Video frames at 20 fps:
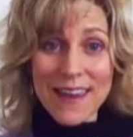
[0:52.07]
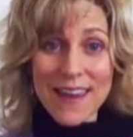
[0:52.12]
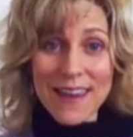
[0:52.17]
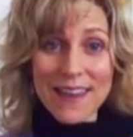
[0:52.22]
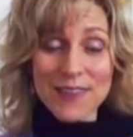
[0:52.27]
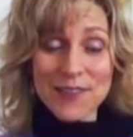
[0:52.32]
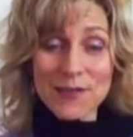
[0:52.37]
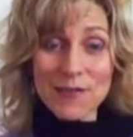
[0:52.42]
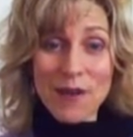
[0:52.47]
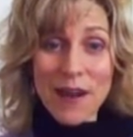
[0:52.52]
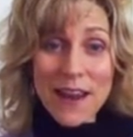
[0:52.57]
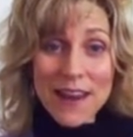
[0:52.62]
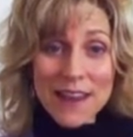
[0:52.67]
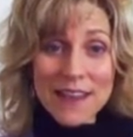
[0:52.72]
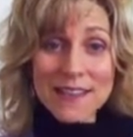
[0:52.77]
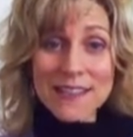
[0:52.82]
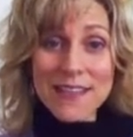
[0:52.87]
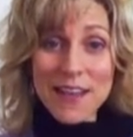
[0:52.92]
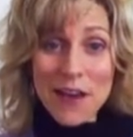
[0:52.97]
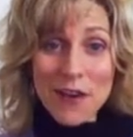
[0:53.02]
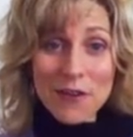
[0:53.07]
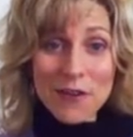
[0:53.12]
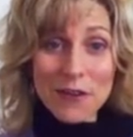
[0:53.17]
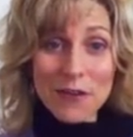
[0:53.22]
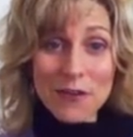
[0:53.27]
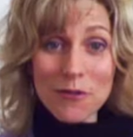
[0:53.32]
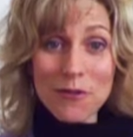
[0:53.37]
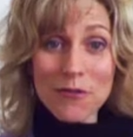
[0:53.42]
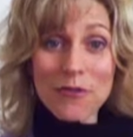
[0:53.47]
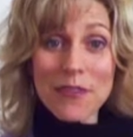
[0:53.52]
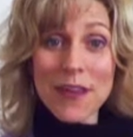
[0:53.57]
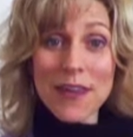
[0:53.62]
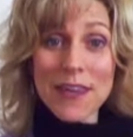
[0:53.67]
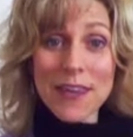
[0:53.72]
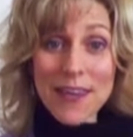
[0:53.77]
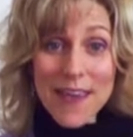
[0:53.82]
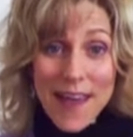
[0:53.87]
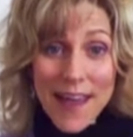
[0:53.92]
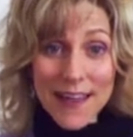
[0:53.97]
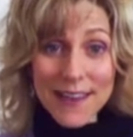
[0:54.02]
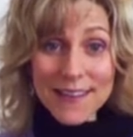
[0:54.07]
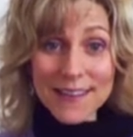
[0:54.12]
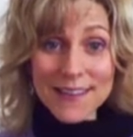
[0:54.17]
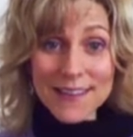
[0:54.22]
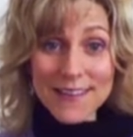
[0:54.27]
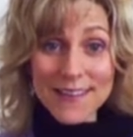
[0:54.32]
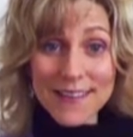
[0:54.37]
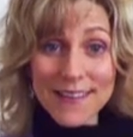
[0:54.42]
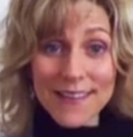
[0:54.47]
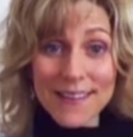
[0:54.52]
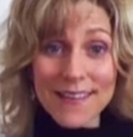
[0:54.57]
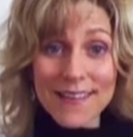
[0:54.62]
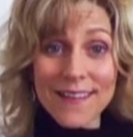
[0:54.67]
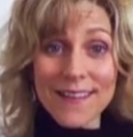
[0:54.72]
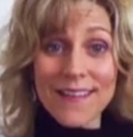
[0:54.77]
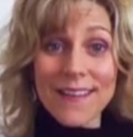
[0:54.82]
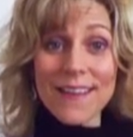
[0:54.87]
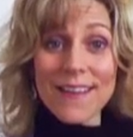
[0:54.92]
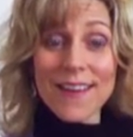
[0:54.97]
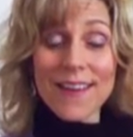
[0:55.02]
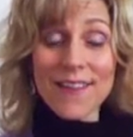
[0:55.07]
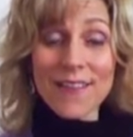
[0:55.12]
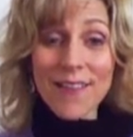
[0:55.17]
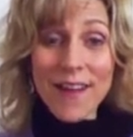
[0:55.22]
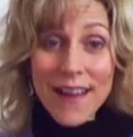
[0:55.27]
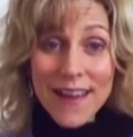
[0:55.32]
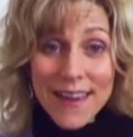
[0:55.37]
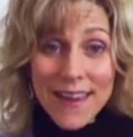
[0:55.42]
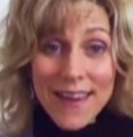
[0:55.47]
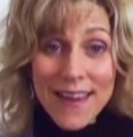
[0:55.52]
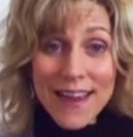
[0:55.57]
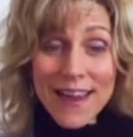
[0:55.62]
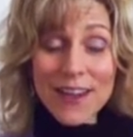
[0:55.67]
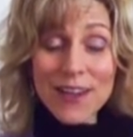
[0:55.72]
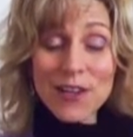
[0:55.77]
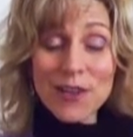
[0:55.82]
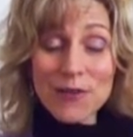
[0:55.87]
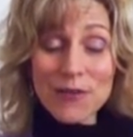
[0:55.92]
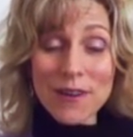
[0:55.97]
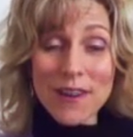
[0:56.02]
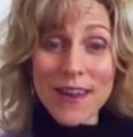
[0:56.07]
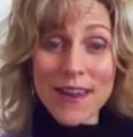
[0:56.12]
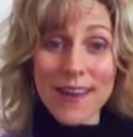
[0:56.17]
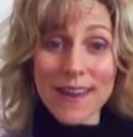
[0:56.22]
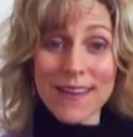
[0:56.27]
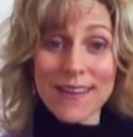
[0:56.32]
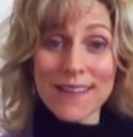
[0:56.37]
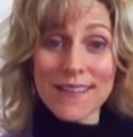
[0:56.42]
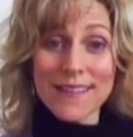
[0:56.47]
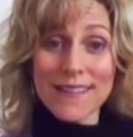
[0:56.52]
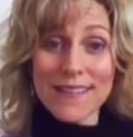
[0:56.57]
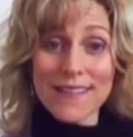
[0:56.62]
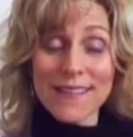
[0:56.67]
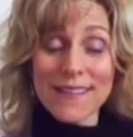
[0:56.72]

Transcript: and so I can tell you that yes, if I can, you can.